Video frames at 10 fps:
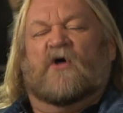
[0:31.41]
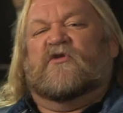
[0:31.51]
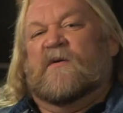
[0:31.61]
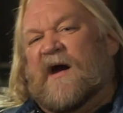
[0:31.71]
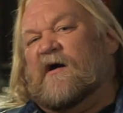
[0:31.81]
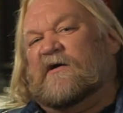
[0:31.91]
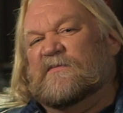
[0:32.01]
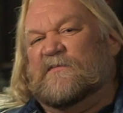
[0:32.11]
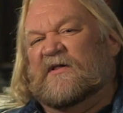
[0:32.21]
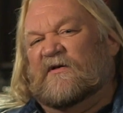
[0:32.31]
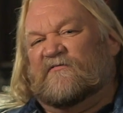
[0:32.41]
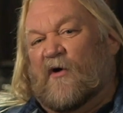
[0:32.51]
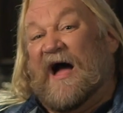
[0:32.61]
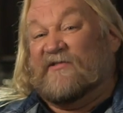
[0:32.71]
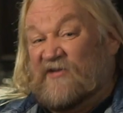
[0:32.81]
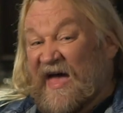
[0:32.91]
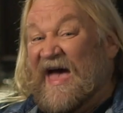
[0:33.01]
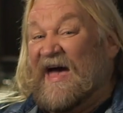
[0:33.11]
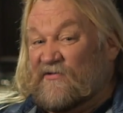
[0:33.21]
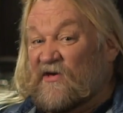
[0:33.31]
The American Bill of Rights
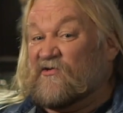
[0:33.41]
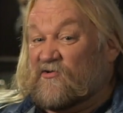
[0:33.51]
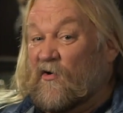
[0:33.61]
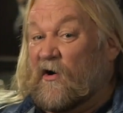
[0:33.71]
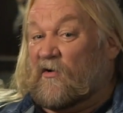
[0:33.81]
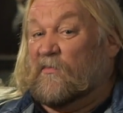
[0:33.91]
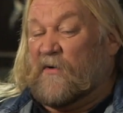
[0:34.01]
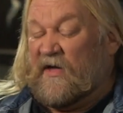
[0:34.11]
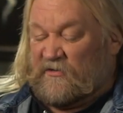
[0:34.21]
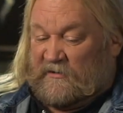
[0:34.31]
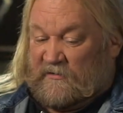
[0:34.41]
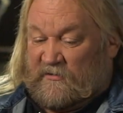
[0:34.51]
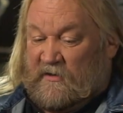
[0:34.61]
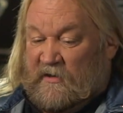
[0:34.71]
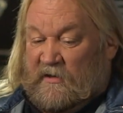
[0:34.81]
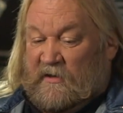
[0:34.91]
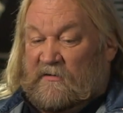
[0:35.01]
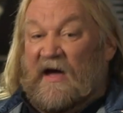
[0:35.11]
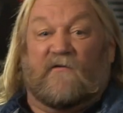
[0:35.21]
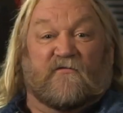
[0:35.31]
has historical precedents.
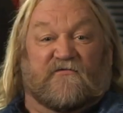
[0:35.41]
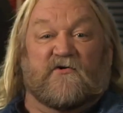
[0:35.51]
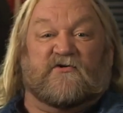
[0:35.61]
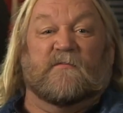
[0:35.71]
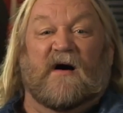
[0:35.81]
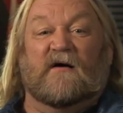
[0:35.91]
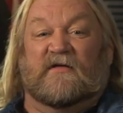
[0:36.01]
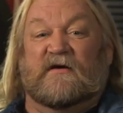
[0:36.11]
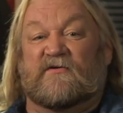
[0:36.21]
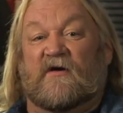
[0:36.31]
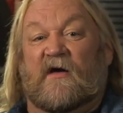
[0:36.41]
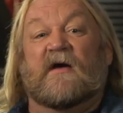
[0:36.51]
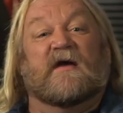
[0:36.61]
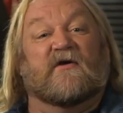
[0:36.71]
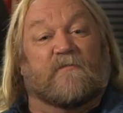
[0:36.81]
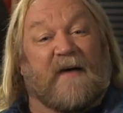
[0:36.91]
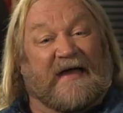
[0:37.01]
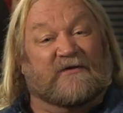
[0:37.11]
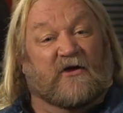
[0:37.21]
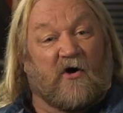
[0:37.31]
Now, first among these is
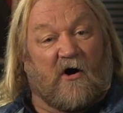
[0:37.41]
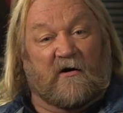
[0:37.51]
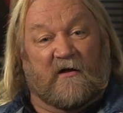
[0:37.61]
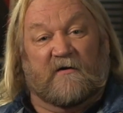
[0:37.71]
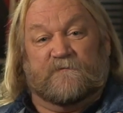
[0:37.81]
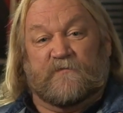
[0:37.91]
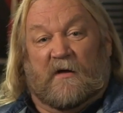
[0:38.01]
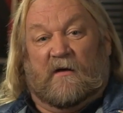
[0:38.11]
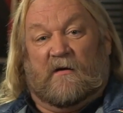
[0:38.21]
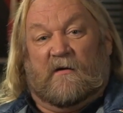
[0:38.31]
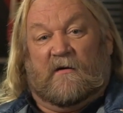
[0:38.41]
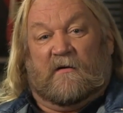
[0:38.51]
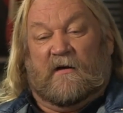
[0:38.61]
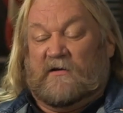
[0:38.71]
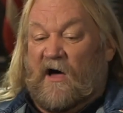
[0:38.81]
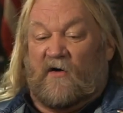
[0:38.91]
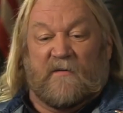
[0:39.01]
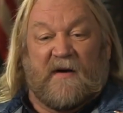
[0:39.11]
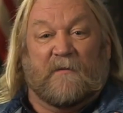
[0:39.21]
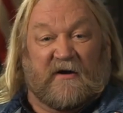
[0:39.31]
Magna Carta. Now, y'all
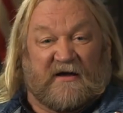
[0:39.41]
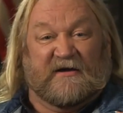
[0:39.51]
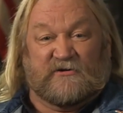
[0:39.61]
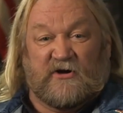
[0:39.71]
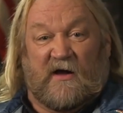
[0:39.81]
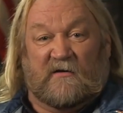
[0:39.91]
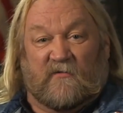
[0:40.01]
remember King John.